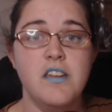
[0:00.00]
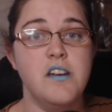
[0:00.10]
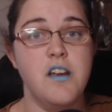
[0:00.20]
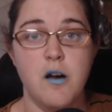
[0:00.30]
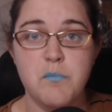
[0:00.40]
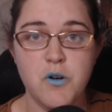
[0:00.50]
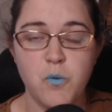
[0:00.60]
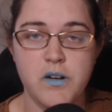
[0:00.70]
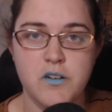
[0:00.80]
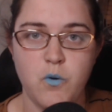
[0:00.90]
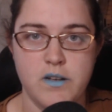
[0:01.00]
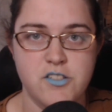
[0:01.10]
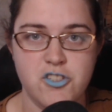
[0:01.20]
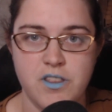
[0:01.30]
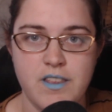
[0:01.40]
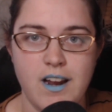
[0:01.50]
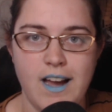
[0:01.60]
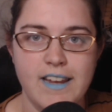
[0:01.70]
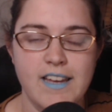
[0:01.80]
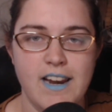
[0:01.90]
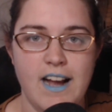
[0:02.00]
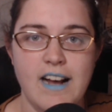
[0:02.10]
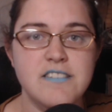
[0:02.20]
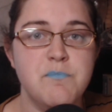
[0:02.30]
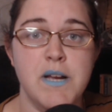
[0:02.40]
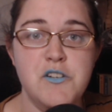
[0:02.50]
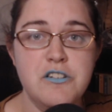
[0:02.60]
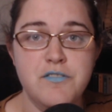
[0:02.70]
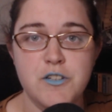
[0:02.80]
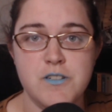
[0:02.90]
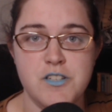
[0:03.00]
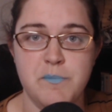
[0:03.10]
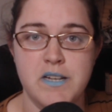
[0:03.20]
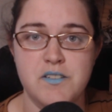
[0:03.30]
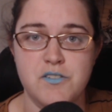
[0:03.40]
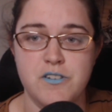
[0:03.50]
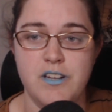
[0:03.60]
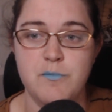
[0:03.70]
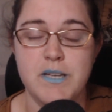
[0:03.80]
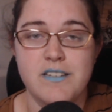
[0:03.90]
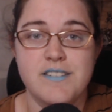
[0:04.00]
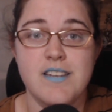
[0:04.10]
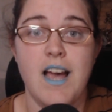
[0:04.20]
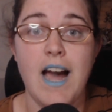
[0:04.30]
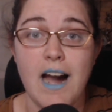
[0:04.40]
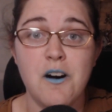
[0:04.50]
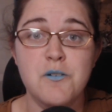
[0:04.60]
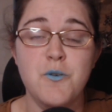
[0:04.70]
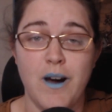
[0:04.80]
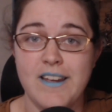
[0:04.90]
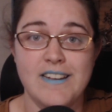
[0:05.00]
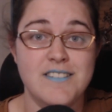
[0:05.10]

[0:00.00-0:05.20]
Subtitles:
number one question that I get asked by new viewers on my stream is, how do I get